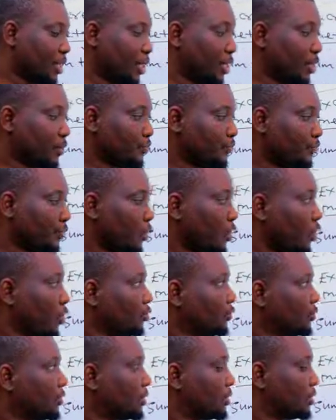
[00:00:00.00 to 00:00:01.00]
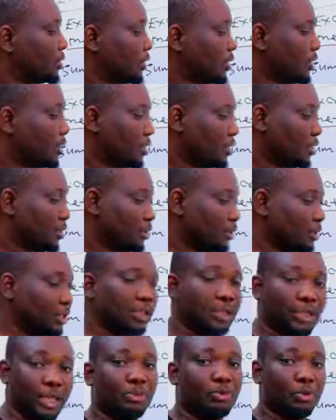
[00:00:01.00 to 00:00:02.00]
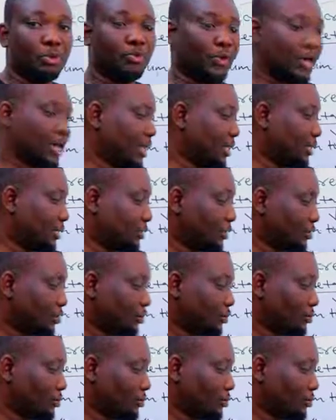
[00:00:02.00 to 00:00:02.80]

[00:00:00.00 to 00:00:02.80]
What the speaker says: involves the removal,